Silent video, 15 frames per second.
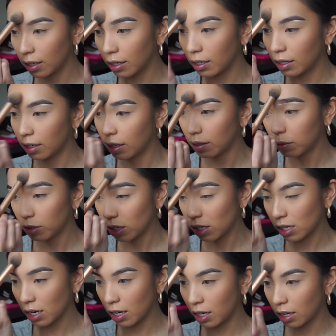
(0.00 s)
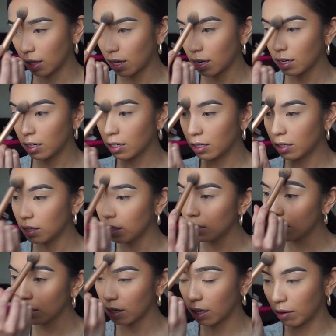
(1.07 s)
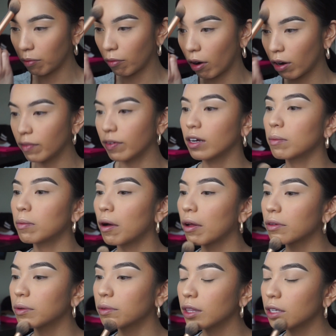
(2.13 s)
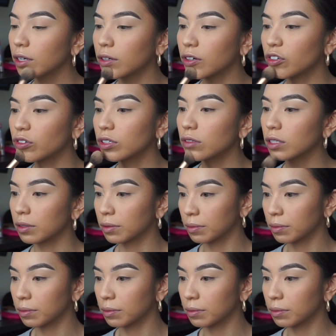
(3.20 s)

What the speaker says: And then I'm just setting that area. I'm not even gonna bother with the nose,